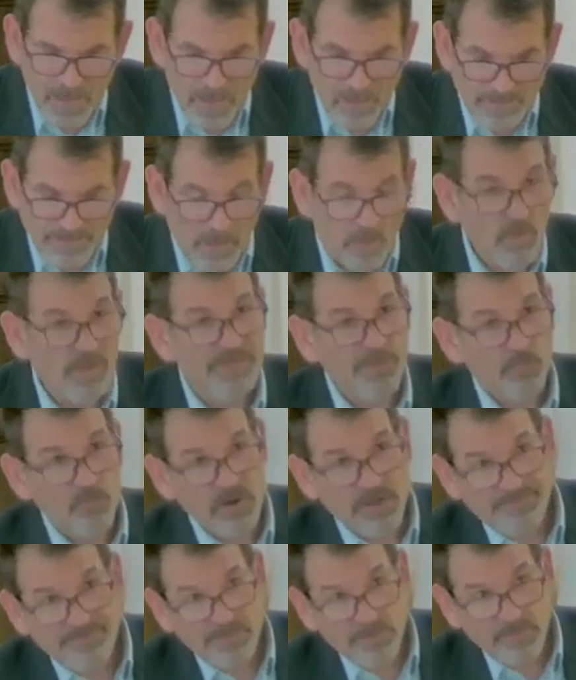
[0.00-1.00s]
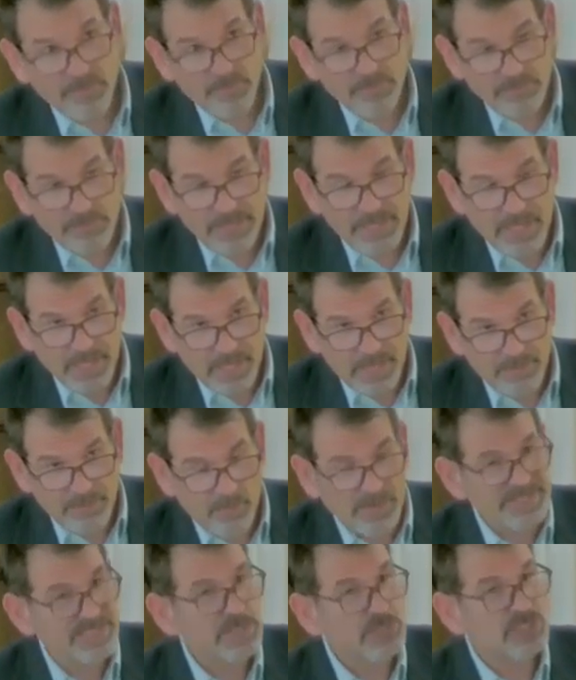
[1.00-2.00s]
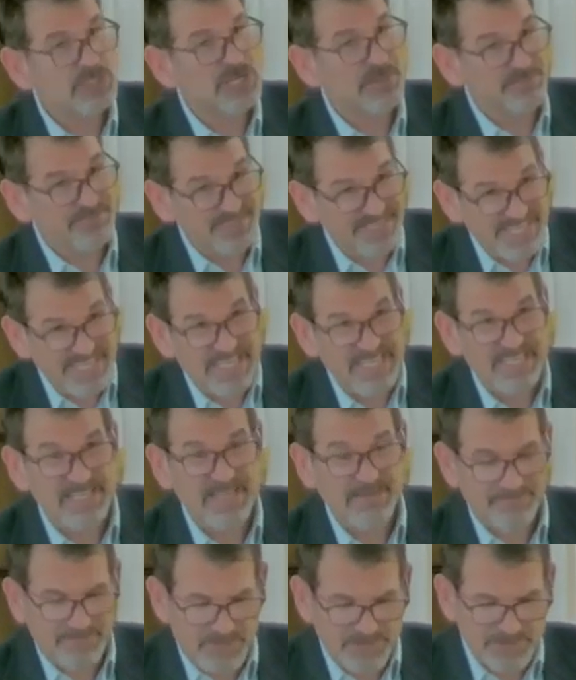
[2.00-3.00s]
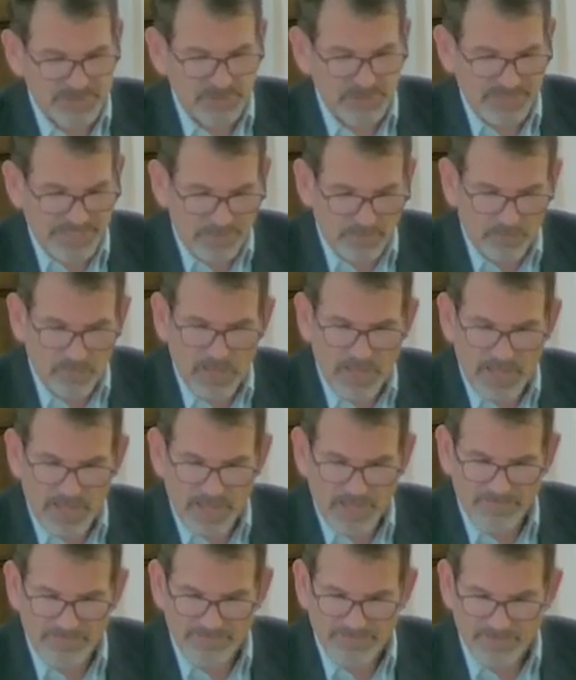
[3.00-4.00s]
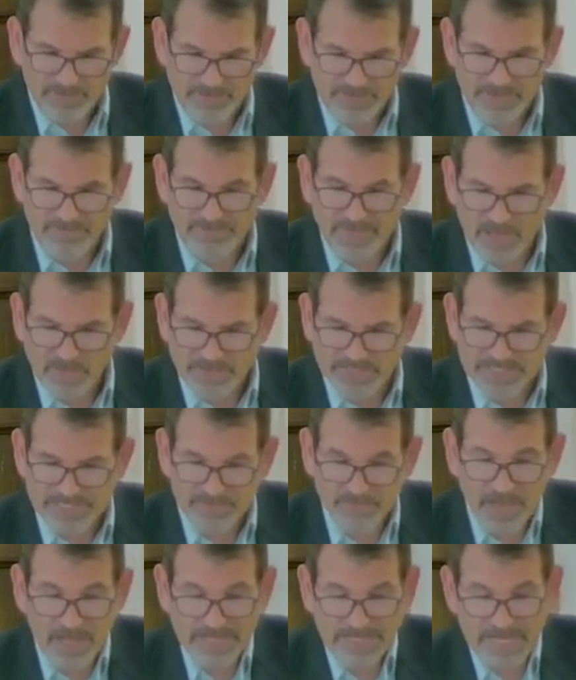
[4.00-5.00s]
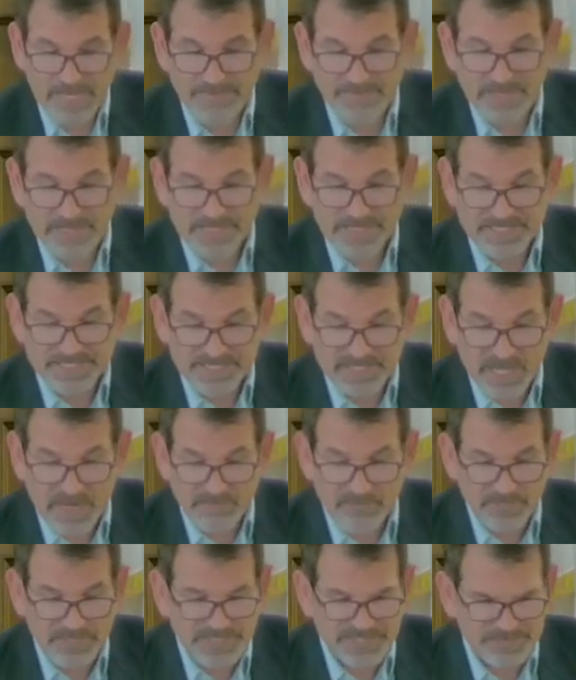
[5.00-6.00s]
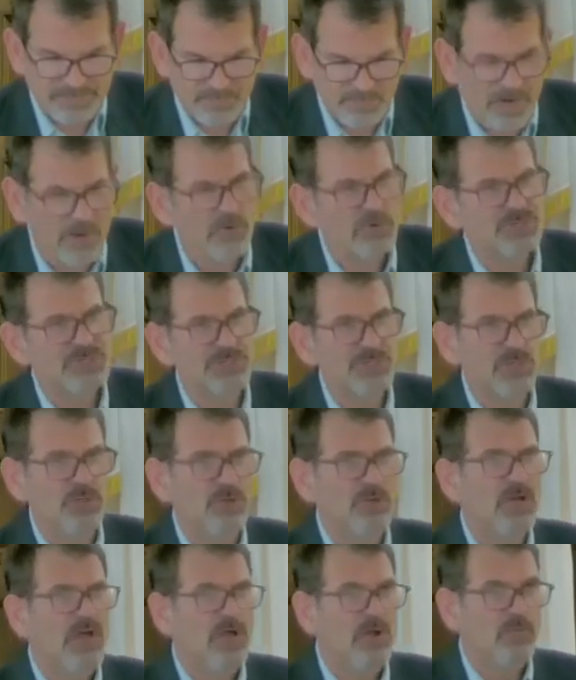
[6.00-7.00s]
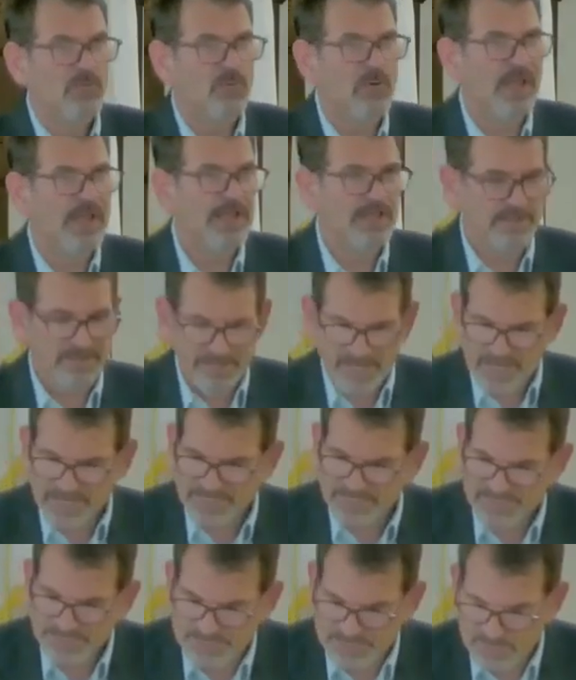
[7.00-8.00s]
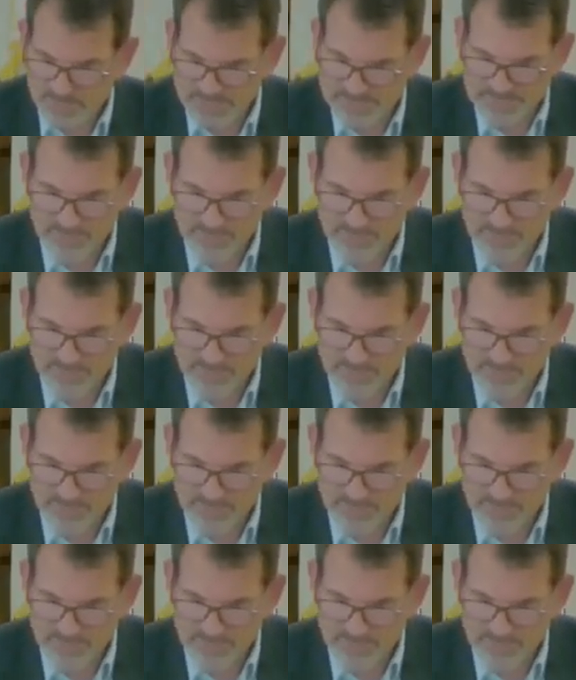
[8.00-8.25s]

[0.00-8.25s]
Now, when the rescue ship did eventually arrive, they found his body and they discovered his prayer journal right next to his